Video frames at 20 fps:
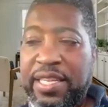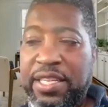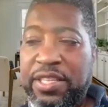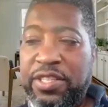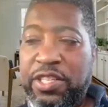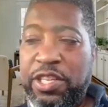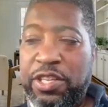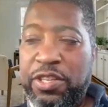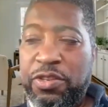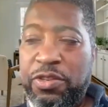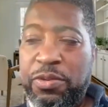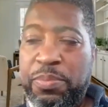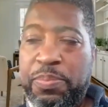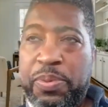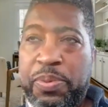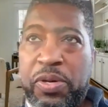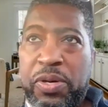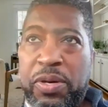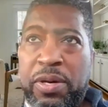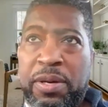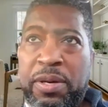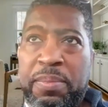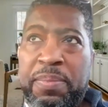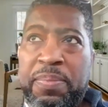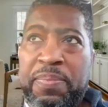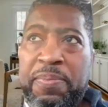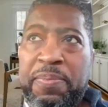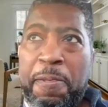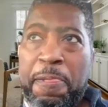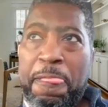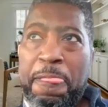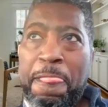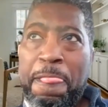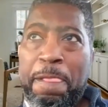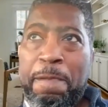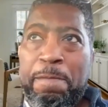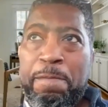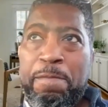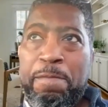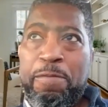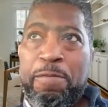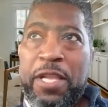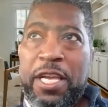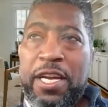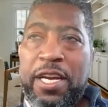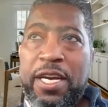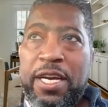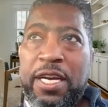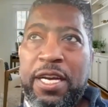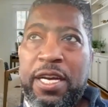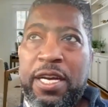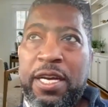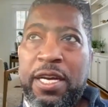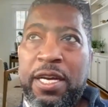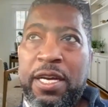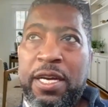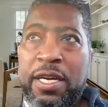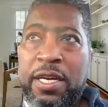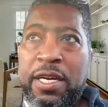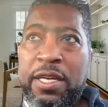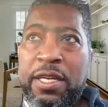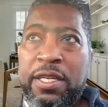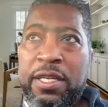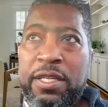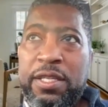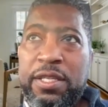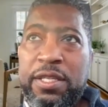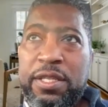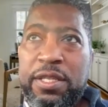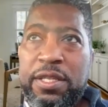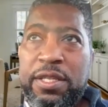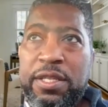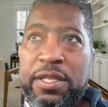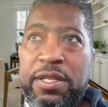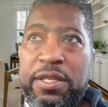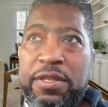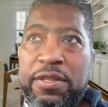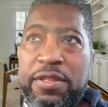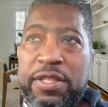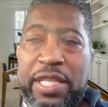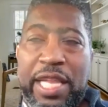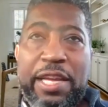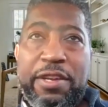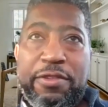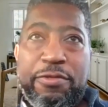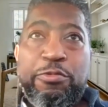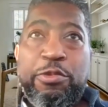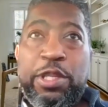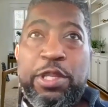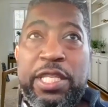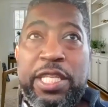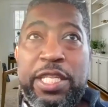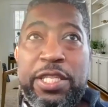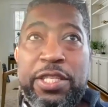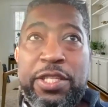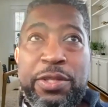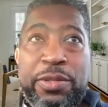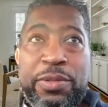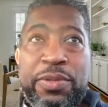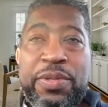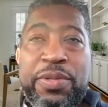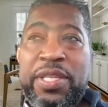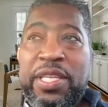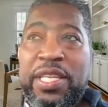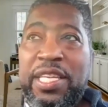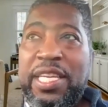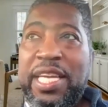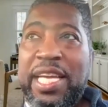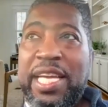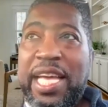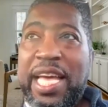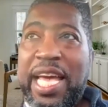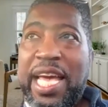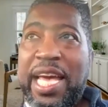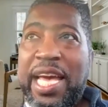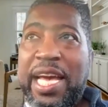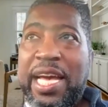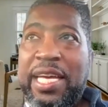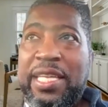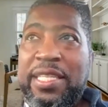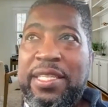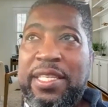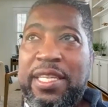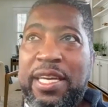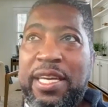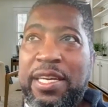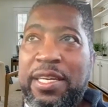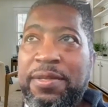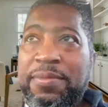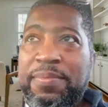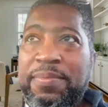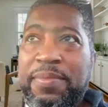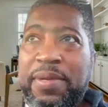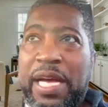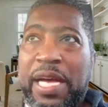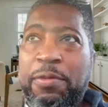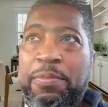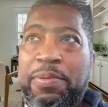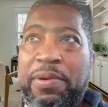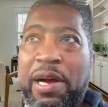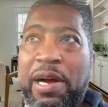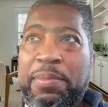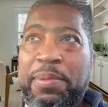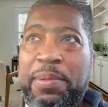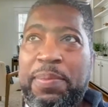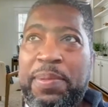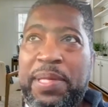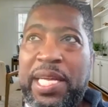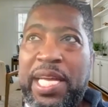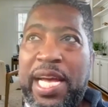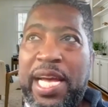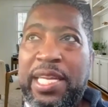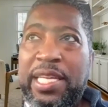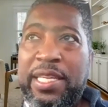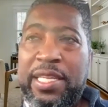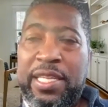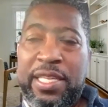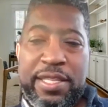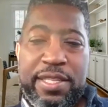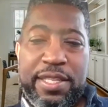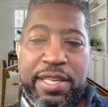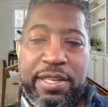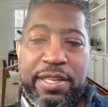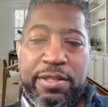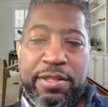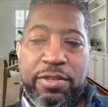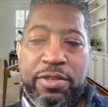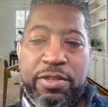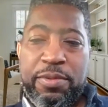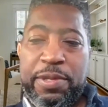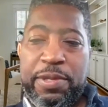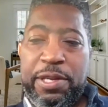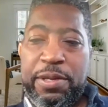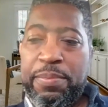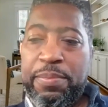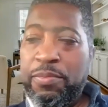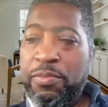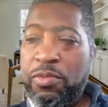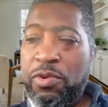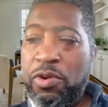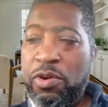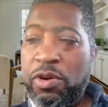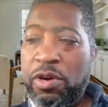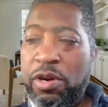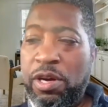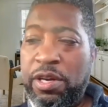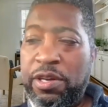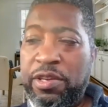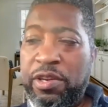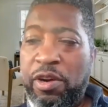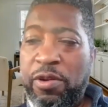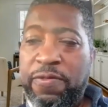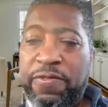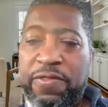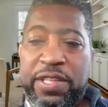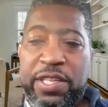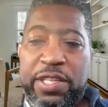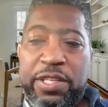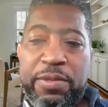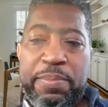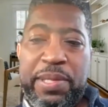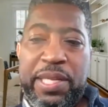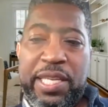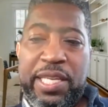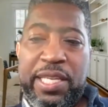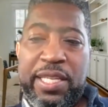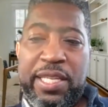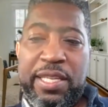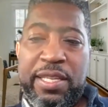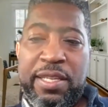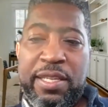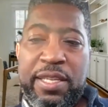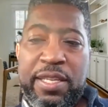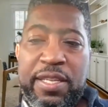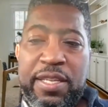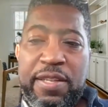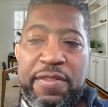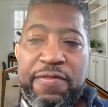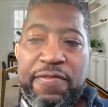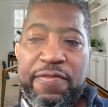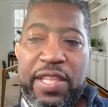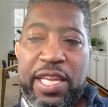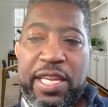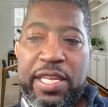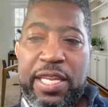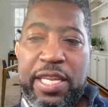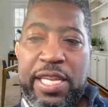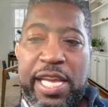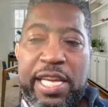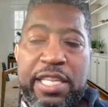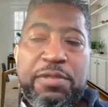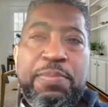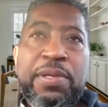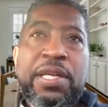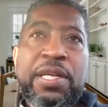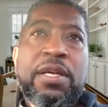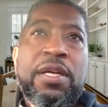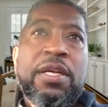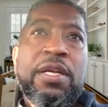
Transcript: It's a new poem uh, like really new, and uh, I'll probably edit it a little bit more, and hopefully it'll be in the in the next book.